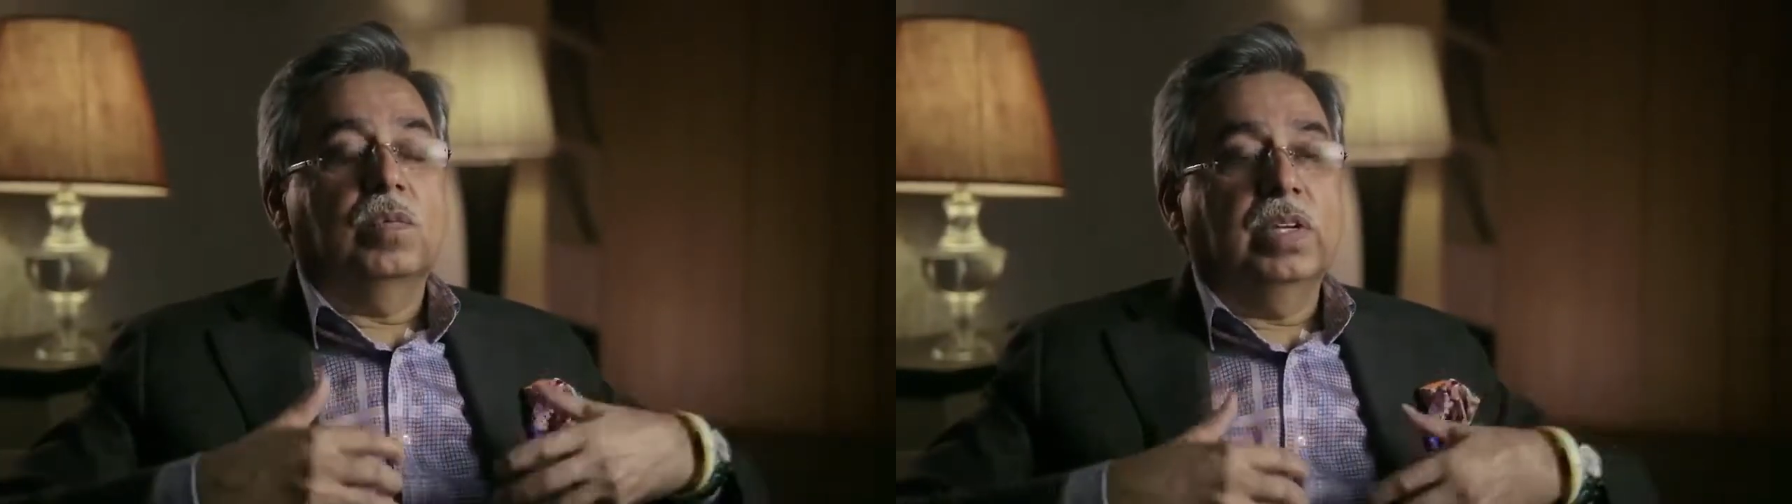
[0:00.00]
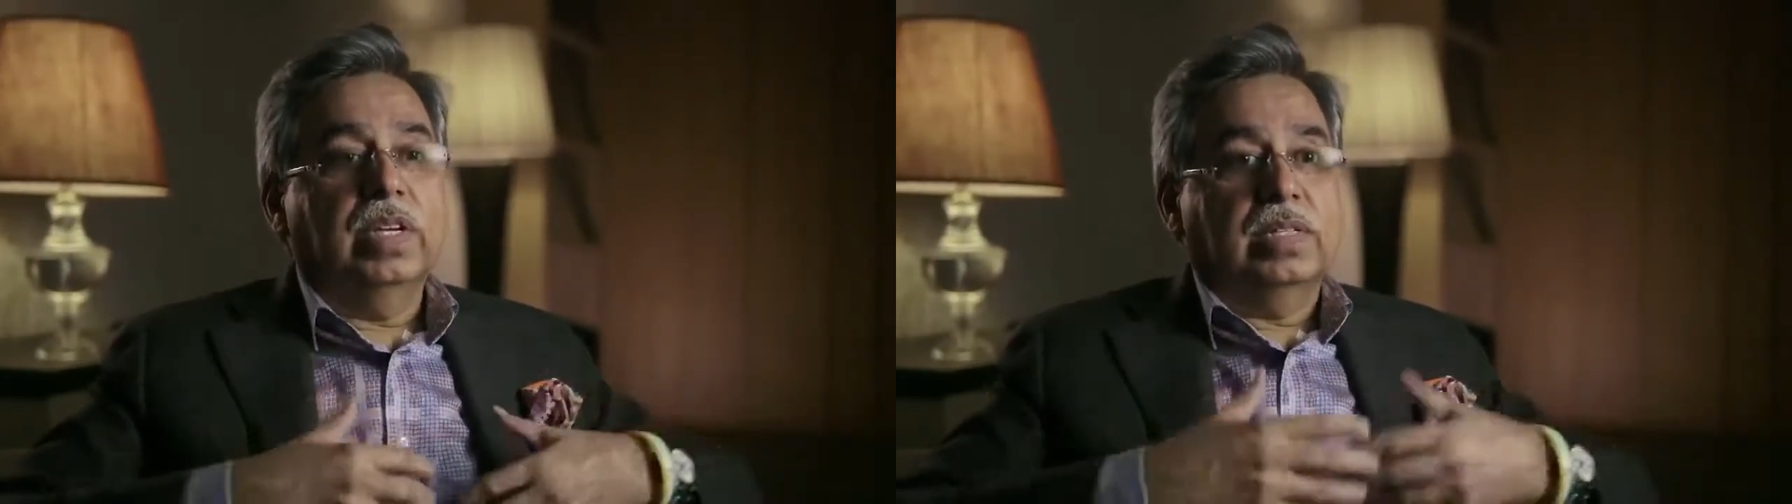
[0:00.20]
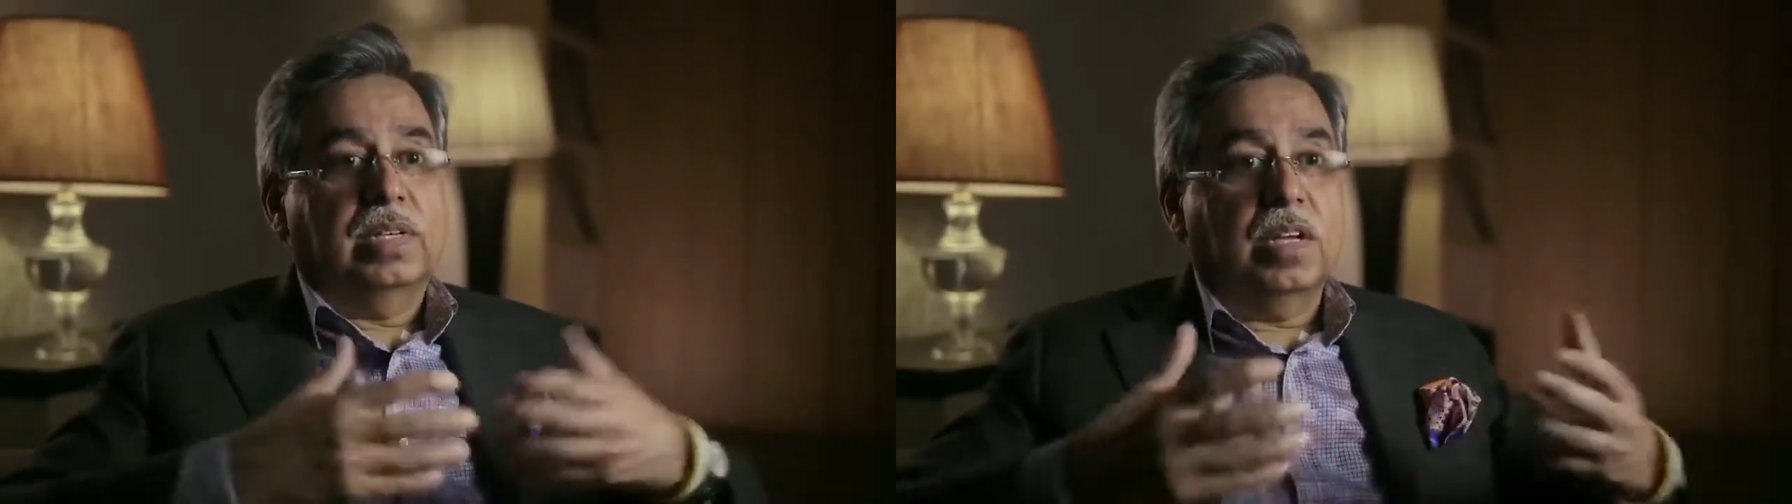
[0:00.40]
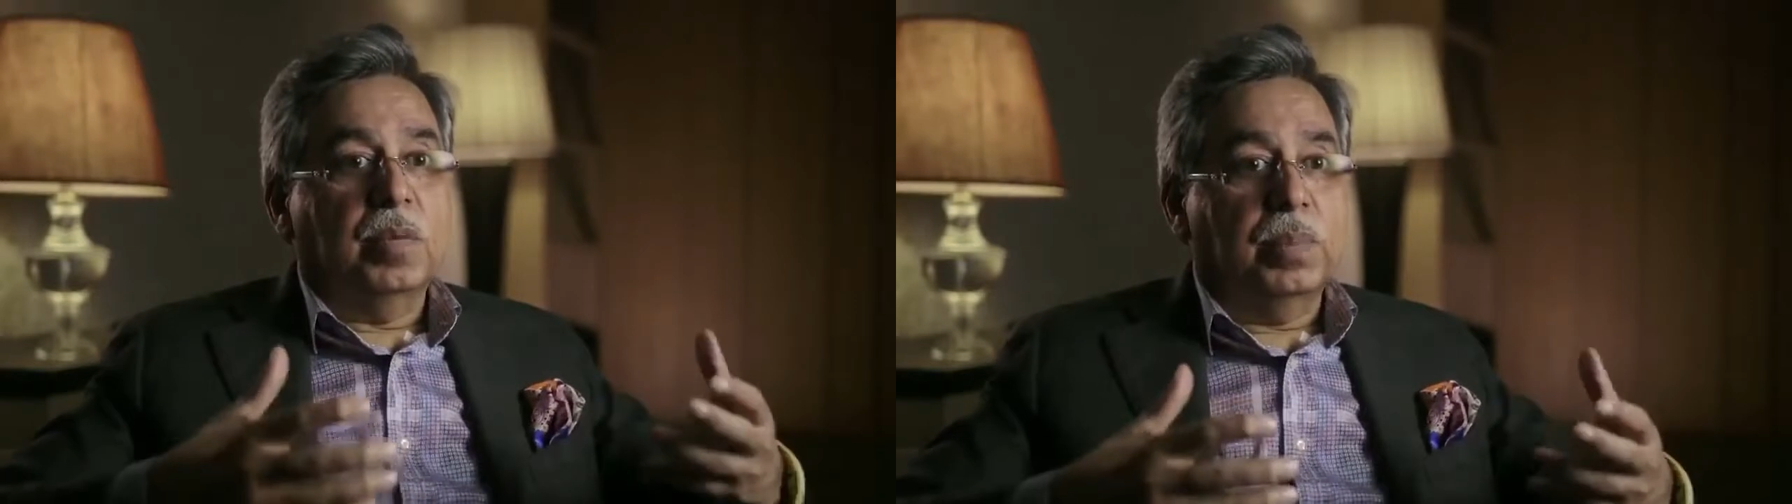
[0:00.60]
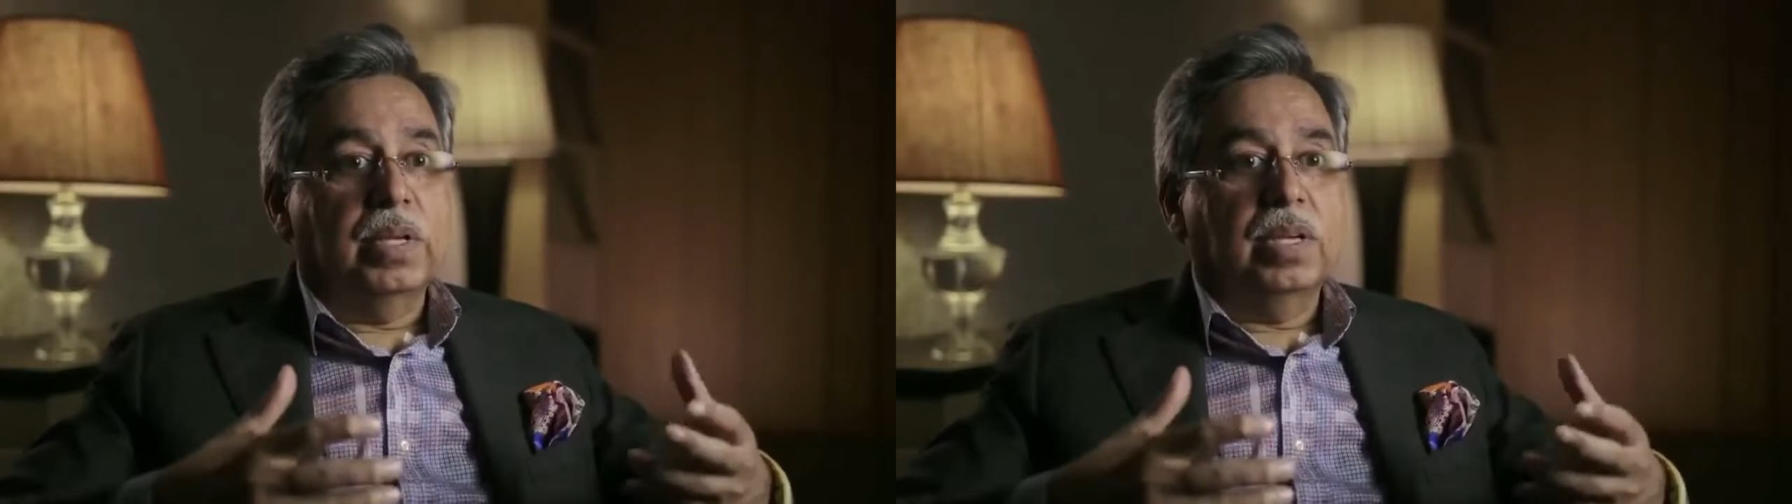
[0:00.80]
we as a
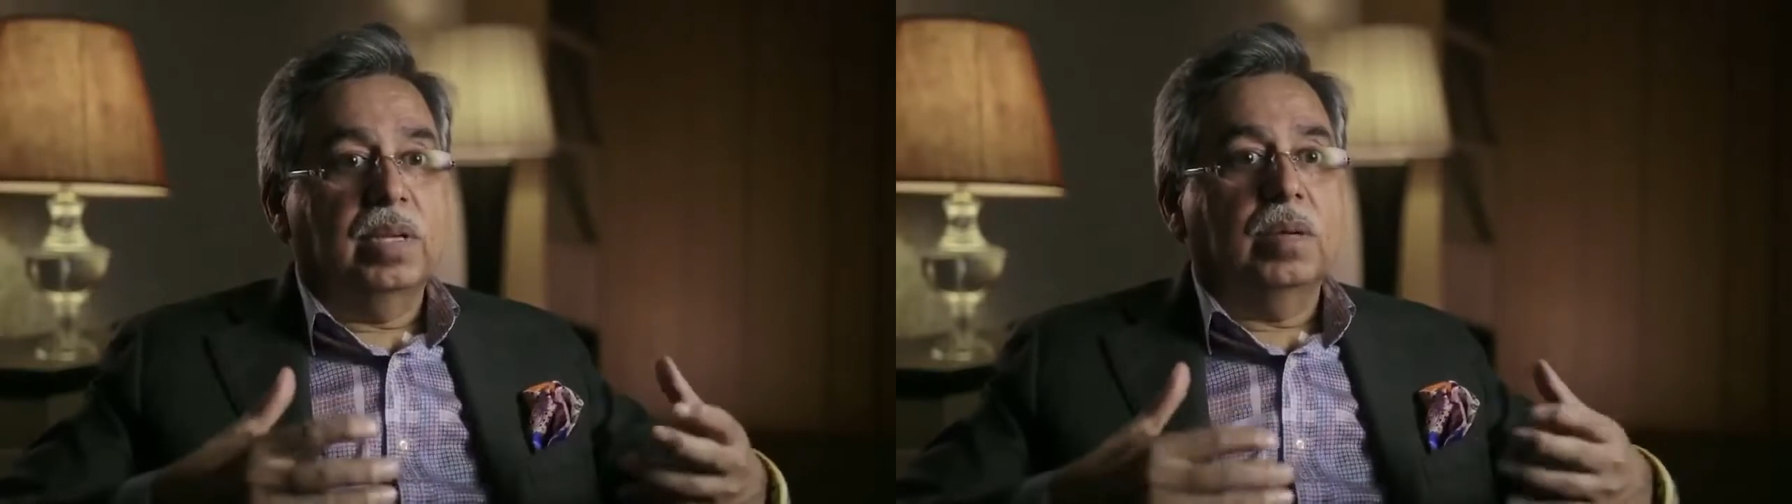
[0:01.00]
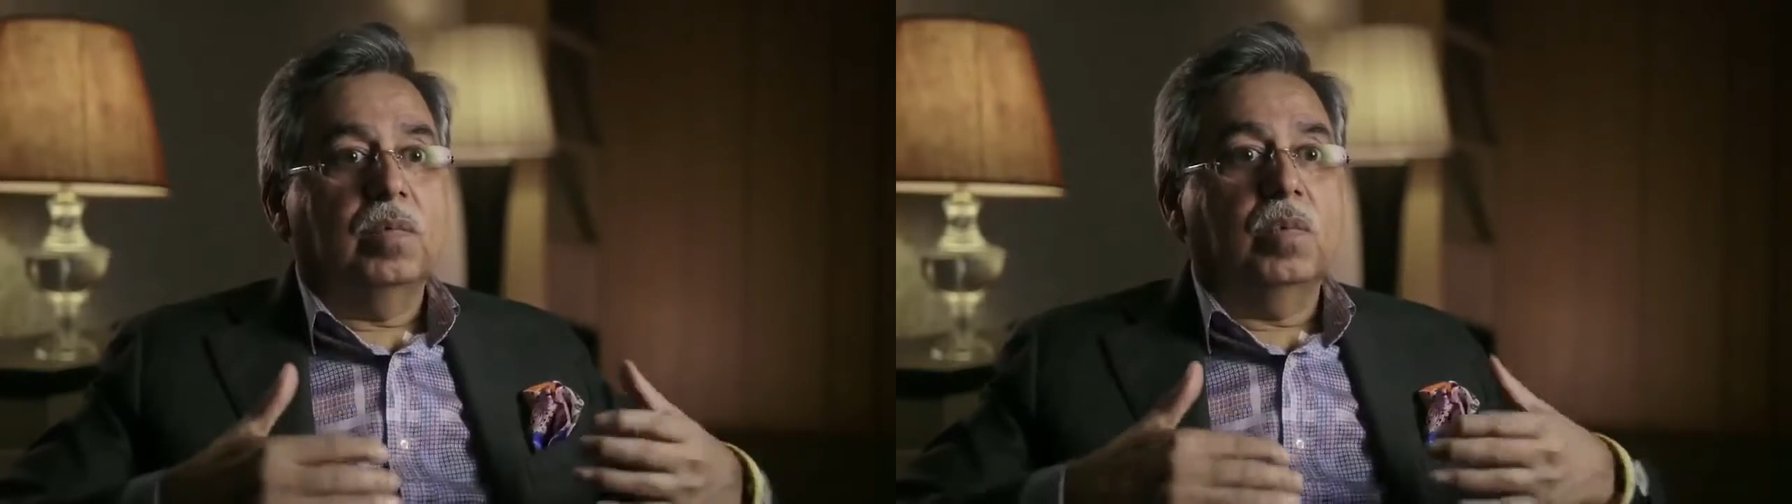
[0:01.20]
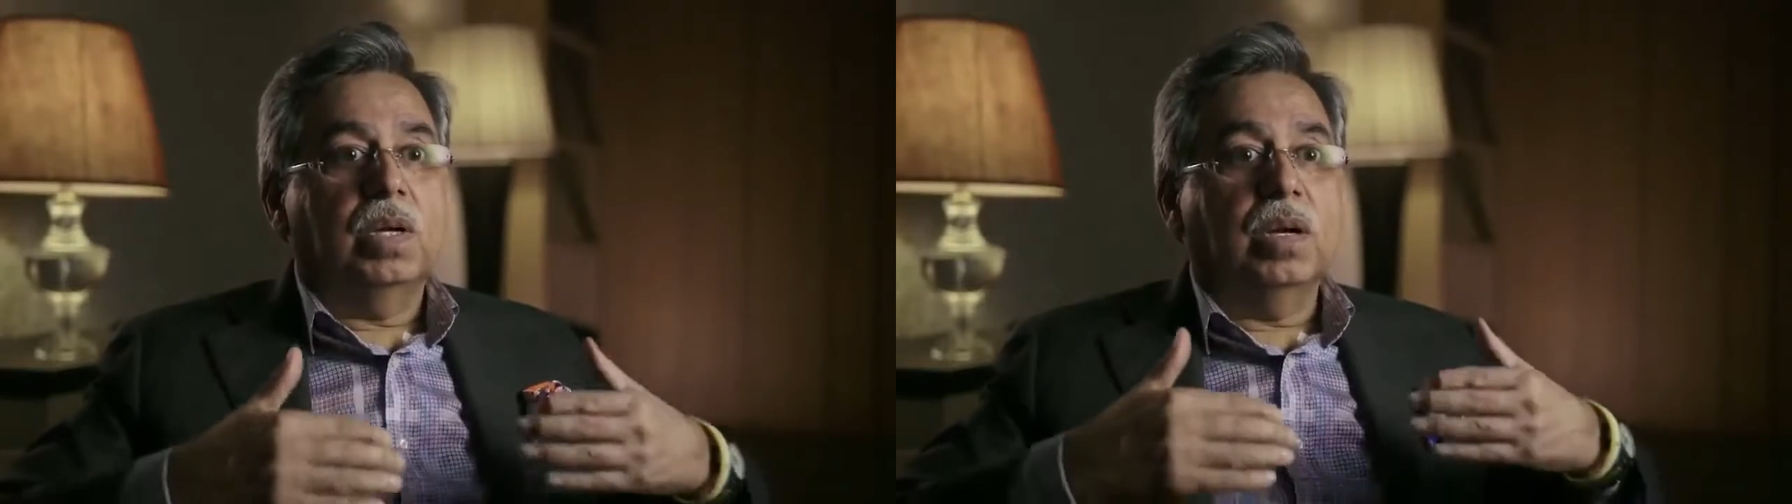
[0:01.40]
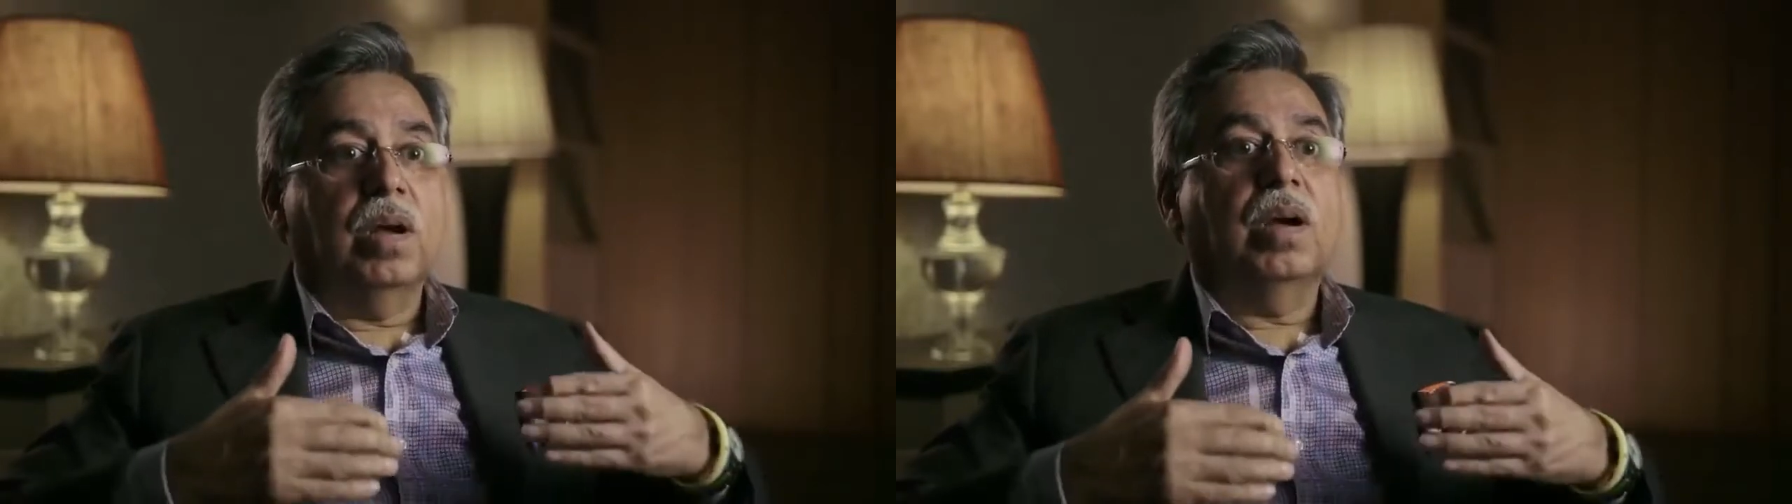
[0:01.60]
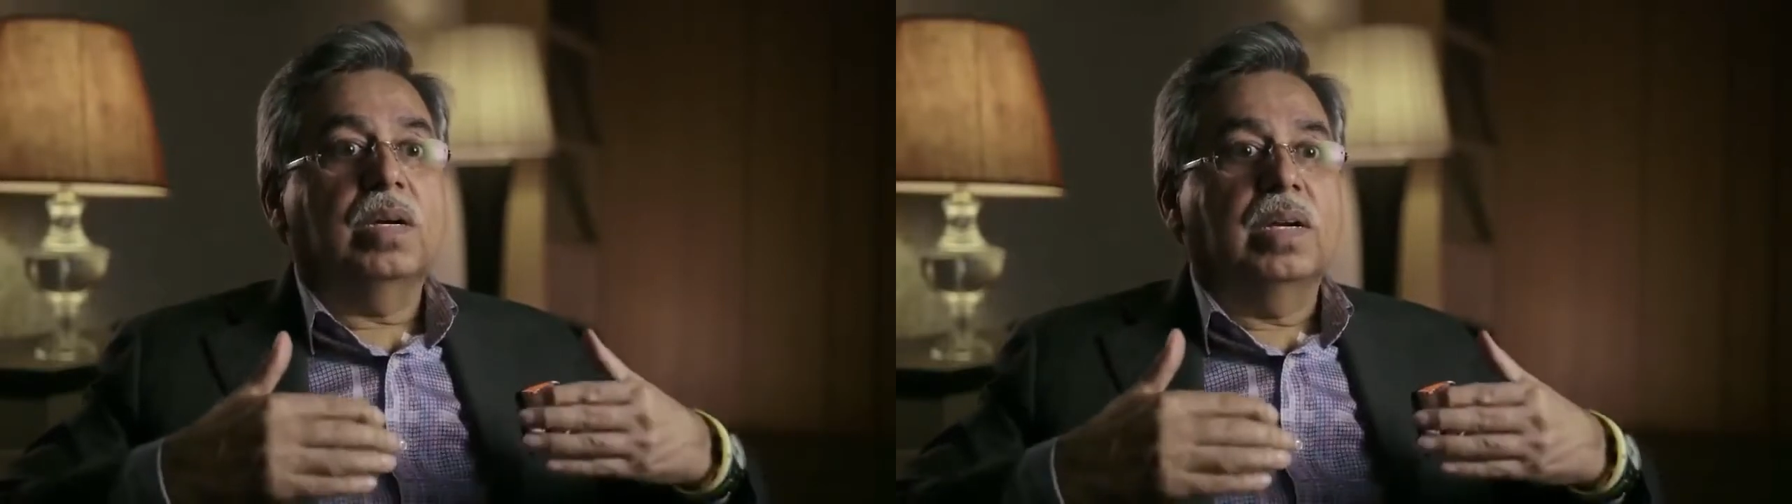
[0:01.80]
company were
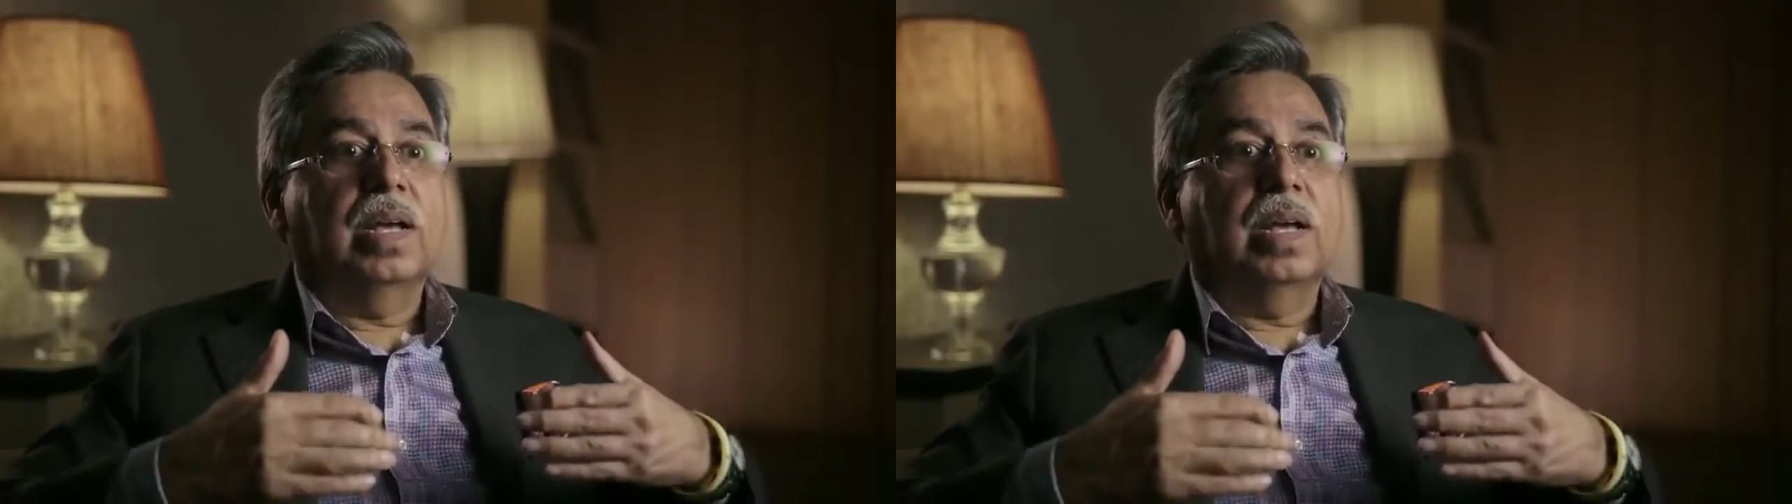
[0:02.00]
not